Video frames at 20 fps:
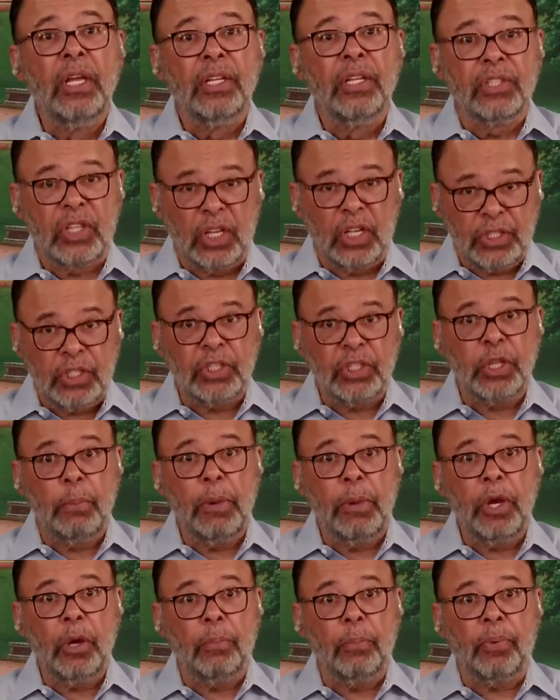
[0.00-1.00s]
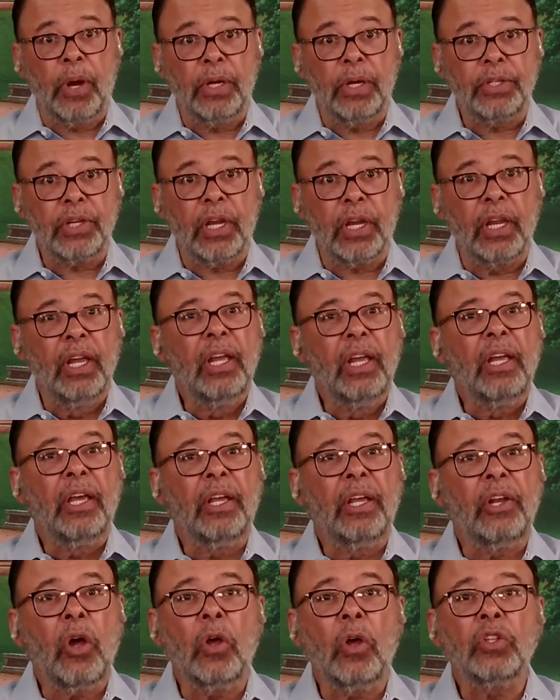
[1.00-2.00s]
such as the Mirror Project,
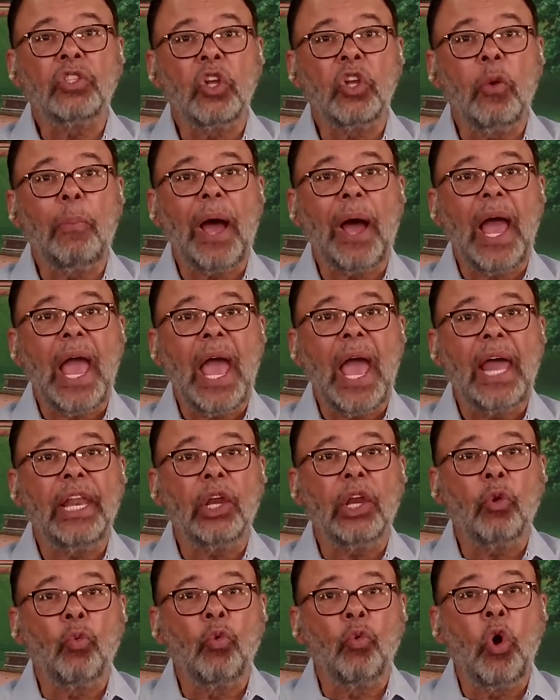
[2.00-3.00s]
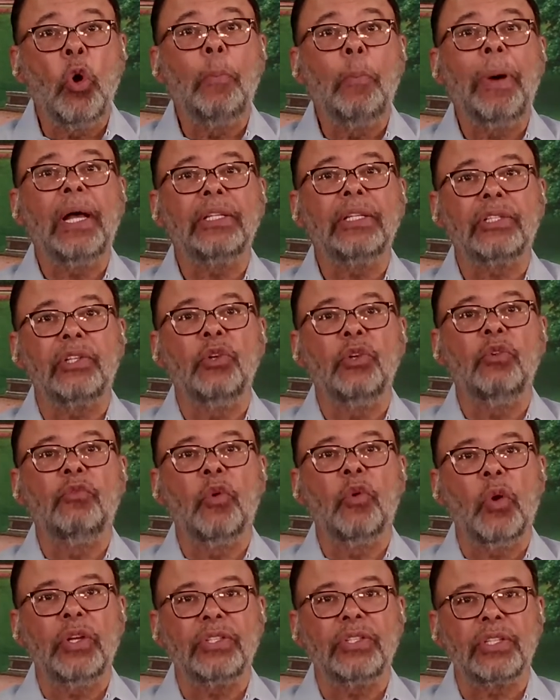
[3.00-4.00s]
and also by adding robust new
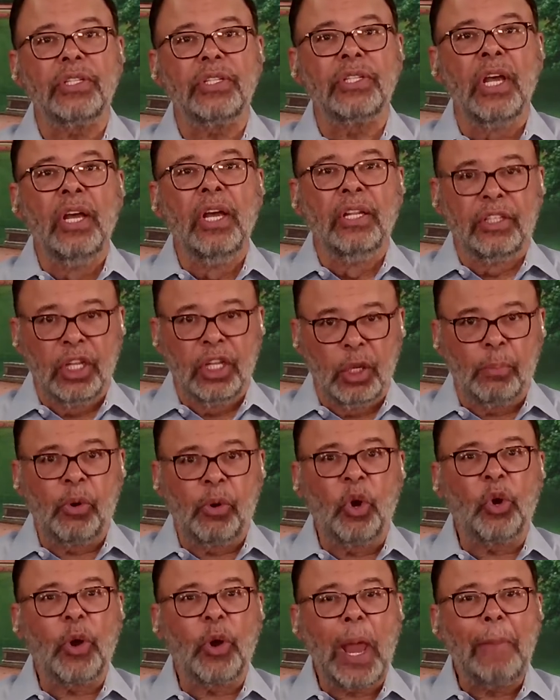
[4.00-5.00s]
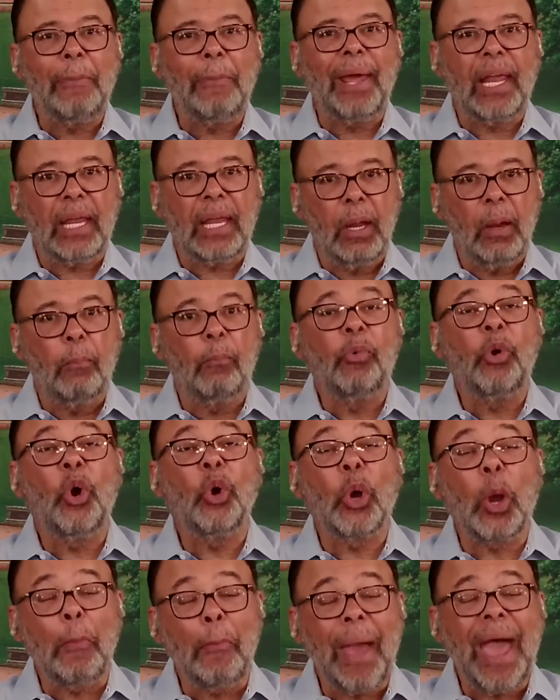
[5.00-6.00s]
voices to the
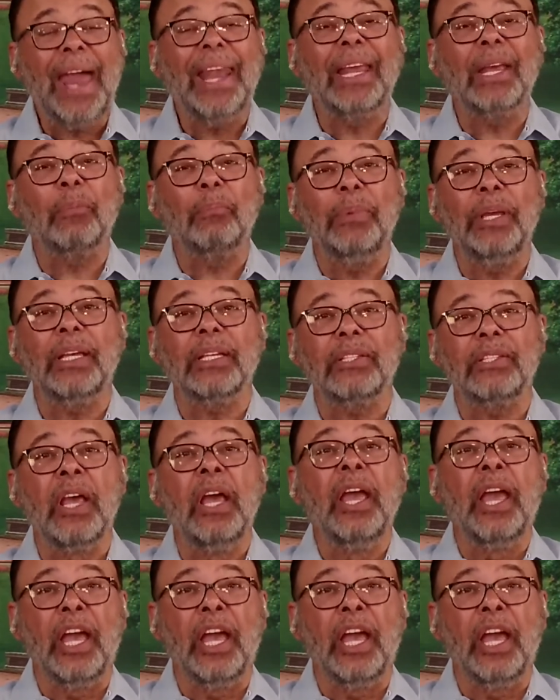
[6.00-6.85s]
programmatic mix,